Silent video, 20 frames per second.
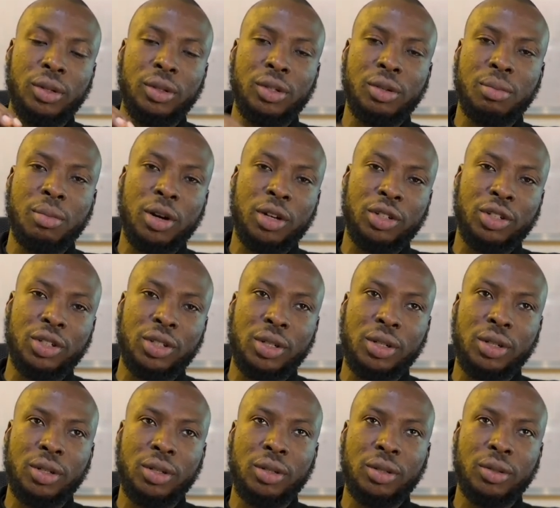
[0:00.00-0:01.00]
the
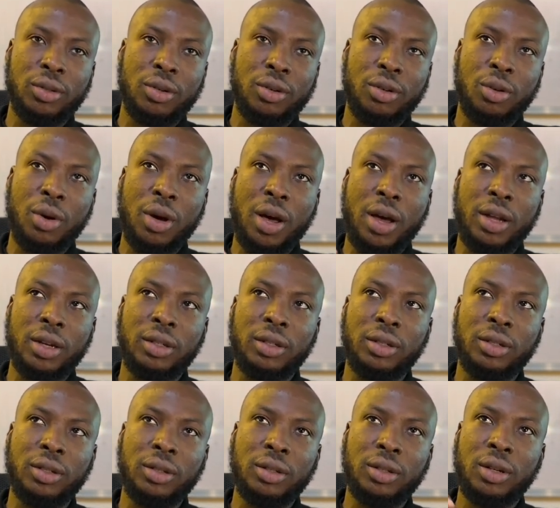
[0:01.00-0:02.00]
machine, or you're
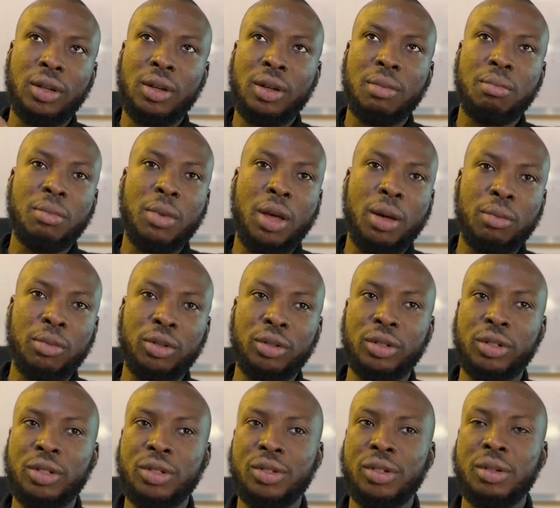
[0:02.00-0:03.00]
adding
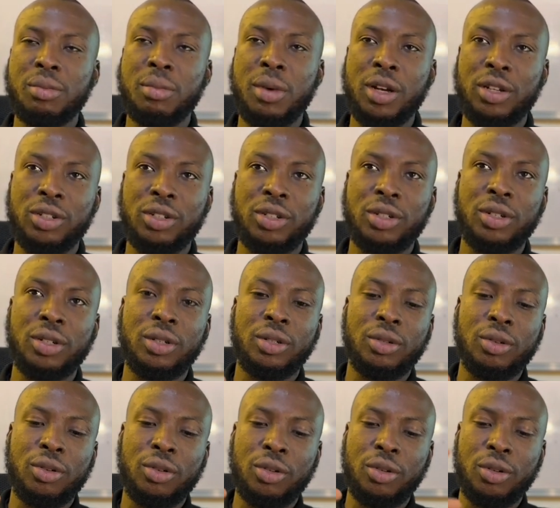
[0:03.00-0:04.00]
memory to the machine,
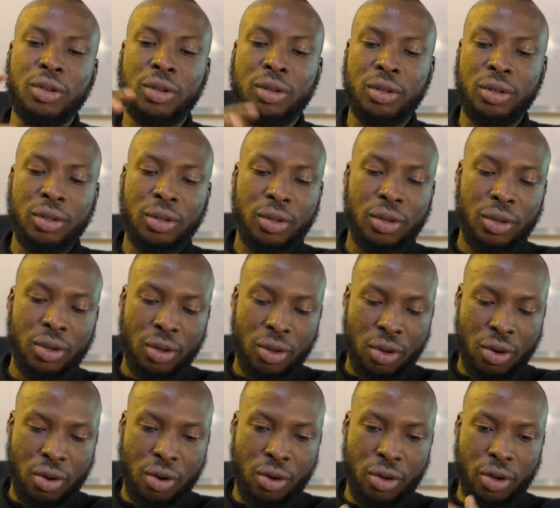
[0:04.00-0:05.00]
or
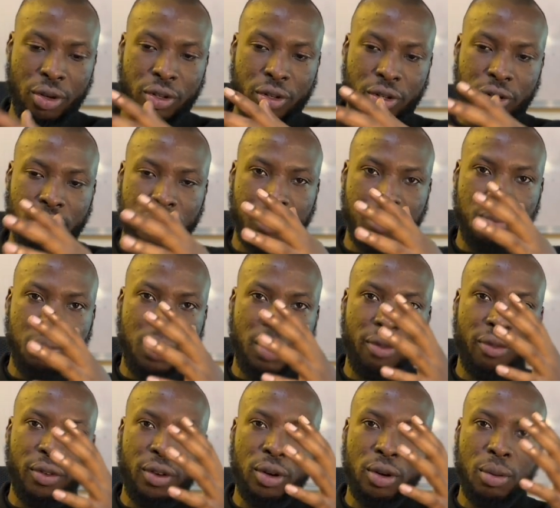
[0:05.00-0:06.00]
you're just
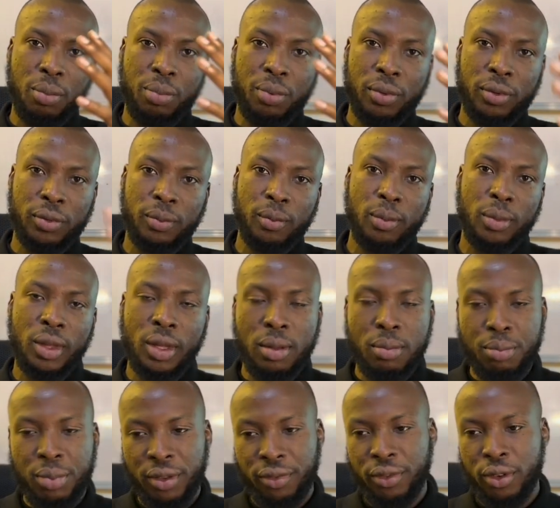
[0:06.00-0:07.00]
beefing up
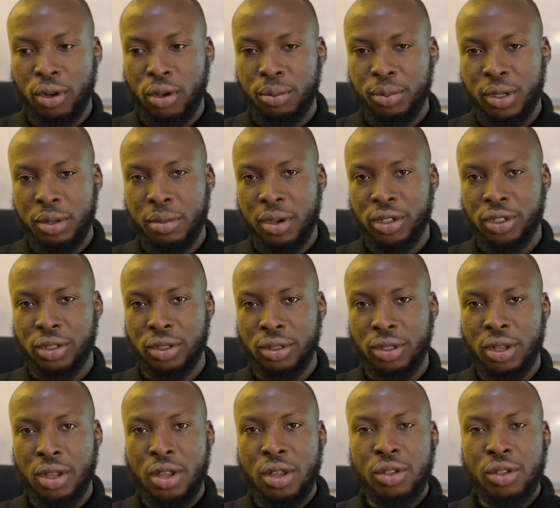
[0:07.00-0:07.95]
the machine.